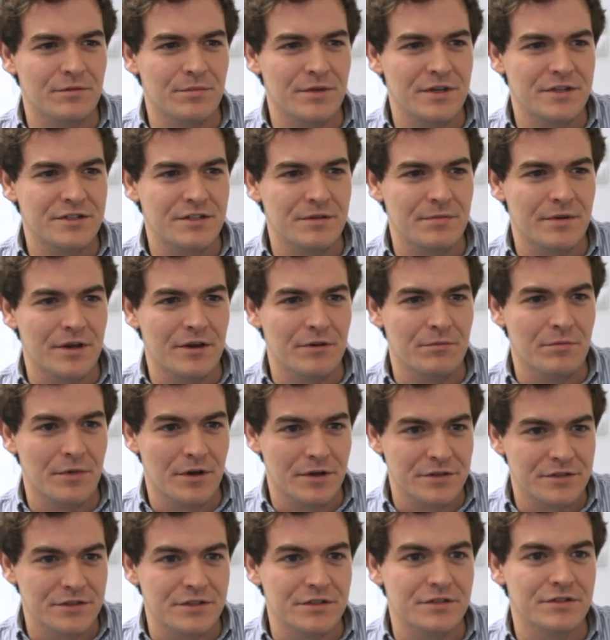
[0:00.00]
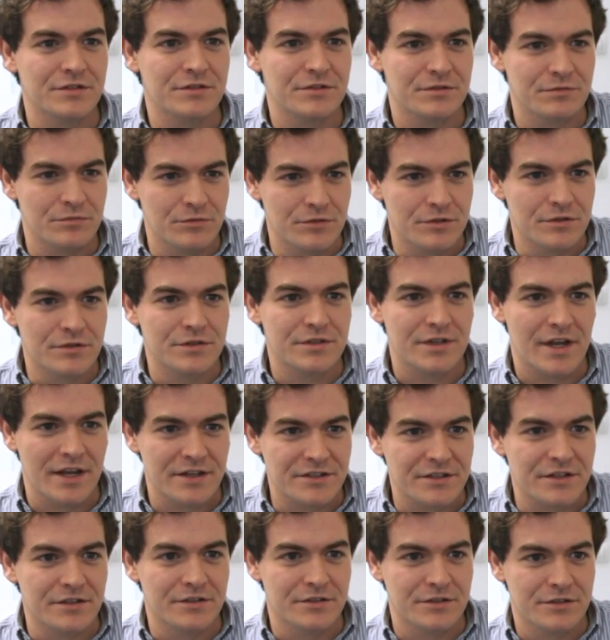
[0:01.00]
The BCBL Masters was
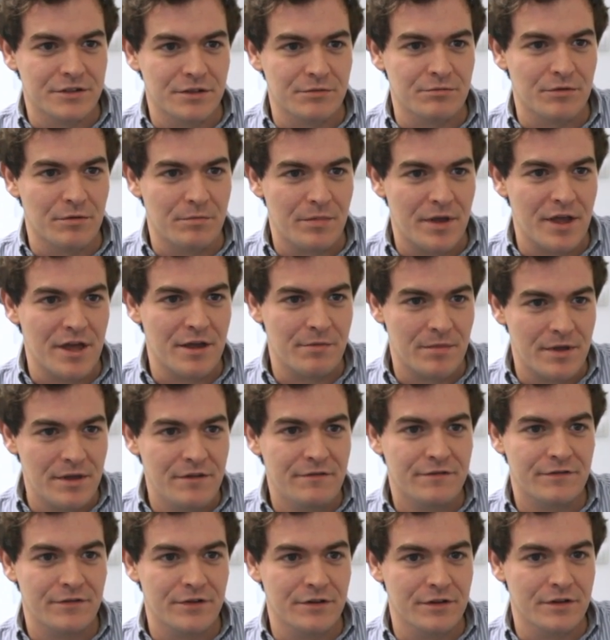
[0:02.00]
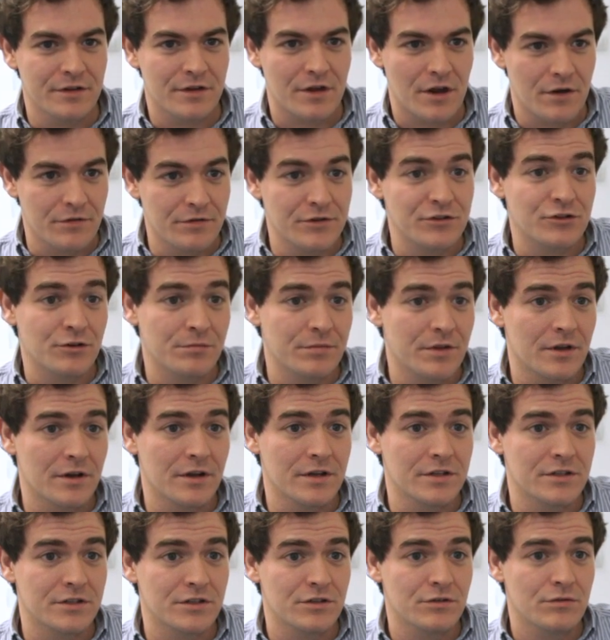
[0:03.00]
excellent to prepare me for the current job that
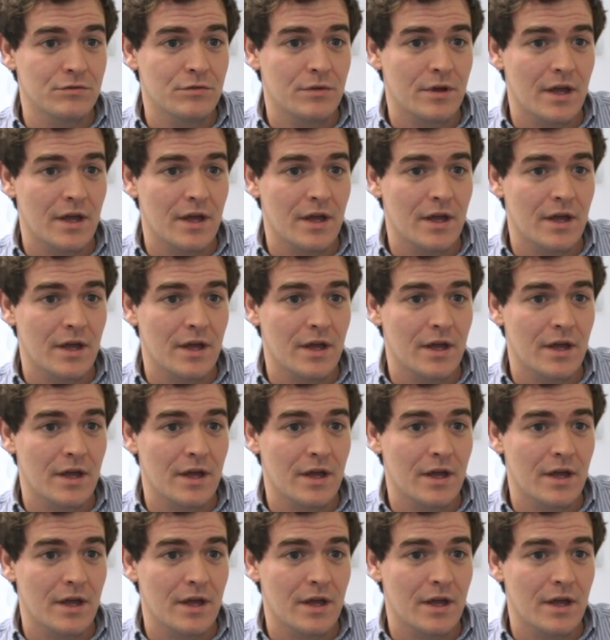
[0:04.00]
I do,